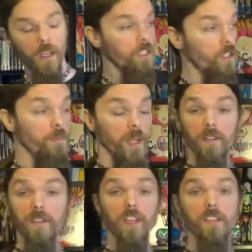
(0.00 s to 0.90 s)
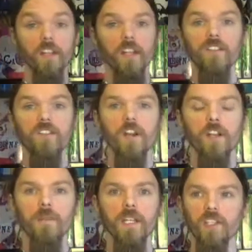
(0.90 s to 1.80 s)
You may think that it's not a
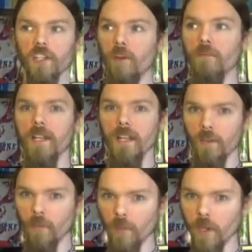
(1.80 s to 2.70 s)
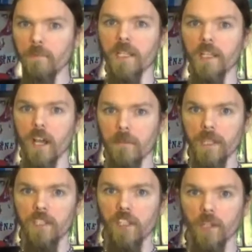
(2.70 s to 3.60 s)
big deal, but it will be a
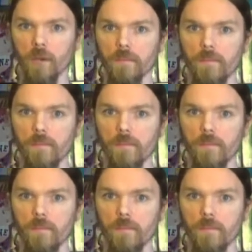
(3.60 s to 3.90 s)
big deal.